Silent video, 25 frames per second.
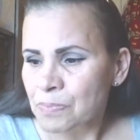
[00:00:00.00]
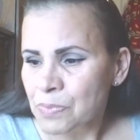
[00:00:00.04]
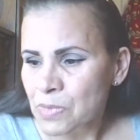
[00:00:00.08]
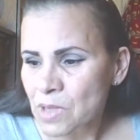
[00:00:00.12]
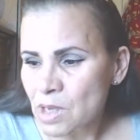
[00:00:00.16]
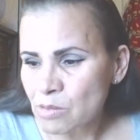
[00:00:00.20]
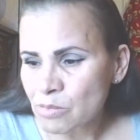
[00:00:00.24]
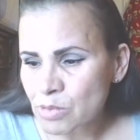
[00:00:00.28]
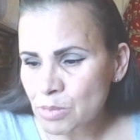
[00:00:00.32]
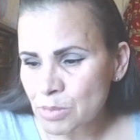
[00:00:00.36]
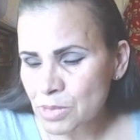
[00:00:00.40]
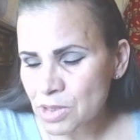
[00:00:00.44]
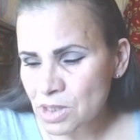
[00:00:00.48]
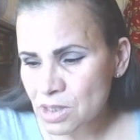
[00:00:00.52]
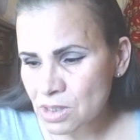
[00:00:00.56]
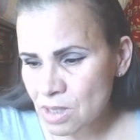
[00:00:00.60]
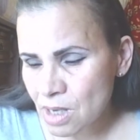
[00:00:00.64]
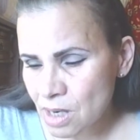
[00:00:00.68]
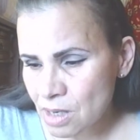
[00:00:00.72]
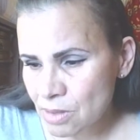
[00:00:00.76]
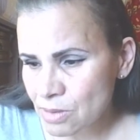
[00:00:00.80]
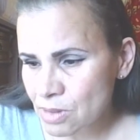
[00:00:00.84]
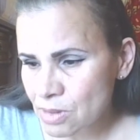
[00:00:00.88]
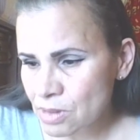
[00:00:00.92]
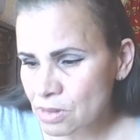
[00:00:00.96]
Now for
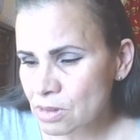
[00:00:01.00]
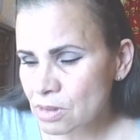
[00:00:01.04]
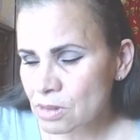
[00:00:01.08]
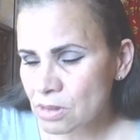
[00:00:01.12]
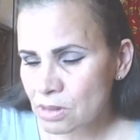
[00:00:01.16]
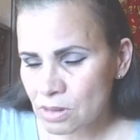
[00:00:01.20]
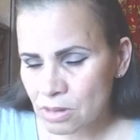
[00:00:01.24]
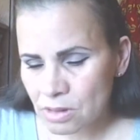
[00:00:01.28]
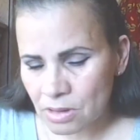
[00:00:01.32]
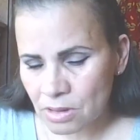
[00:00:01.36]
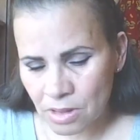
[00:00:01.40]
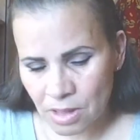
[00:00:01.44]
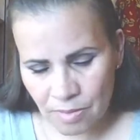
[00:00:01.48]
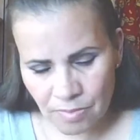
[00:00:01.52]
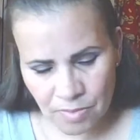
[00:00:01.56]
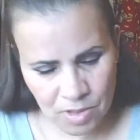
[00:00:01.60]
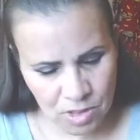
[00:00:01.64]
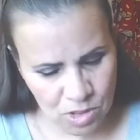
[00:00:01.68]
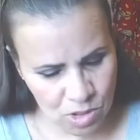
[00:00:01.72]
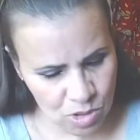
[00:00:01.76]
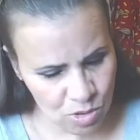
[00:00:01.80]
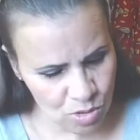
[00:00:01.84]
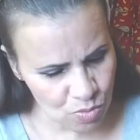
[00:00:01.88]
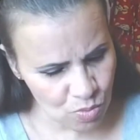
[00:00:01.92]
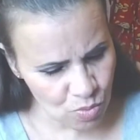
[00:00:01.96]
mascara, I have
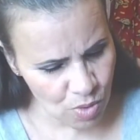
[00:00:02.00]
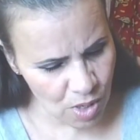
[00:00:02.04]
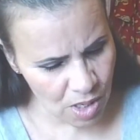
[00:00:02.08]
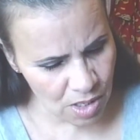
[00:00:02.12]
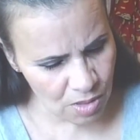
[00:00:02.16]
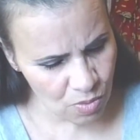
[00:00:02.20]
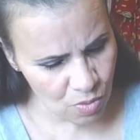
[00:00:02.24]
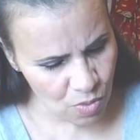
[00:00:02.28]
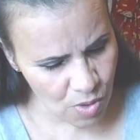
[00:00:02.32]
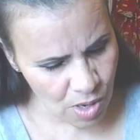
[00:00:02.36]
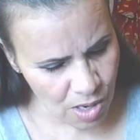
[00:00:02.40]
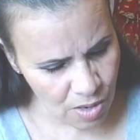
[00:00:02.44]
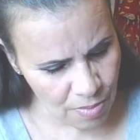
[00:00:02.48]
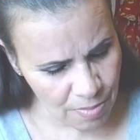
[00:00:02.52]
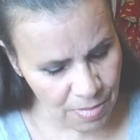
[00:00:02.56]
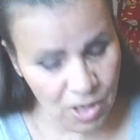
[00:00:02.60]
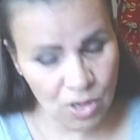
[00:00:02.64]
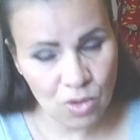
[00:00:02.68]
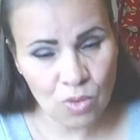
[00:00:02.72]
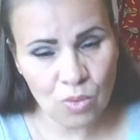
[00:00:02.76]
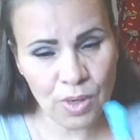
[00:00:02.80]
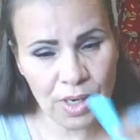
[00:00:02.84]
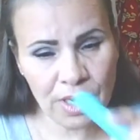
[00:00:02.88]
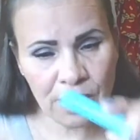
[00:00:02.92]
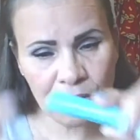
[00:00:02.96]
this Wet n Wild
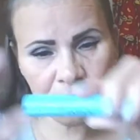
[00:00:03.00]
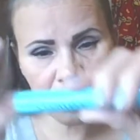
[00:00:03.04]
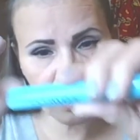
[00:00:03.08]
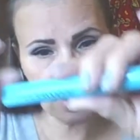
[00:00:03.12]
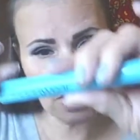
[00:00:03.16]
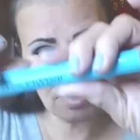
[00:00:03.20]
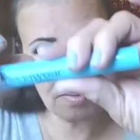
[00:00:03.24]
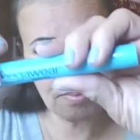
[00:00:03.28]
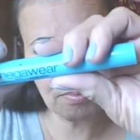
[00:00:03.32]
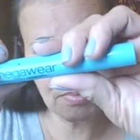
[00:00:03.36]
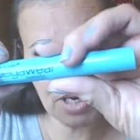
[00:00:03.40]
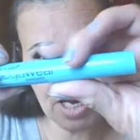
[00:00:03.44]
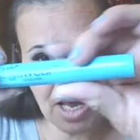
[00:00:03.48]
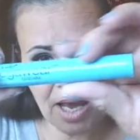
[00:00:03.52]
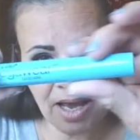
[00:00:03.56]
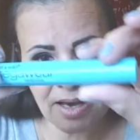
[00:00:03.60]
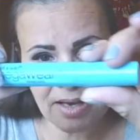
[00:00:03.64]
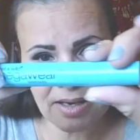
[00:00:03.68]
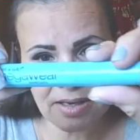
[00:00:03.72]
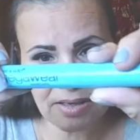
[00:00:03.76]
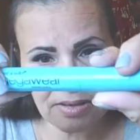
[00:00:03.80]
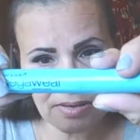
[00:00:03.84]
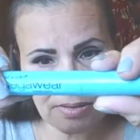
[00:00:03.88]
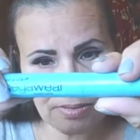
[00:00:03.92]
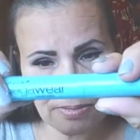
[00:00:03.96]
Mega Wear in
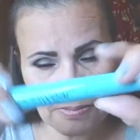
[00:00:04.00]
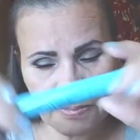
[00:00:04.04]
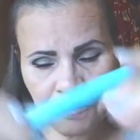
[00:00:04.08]
black.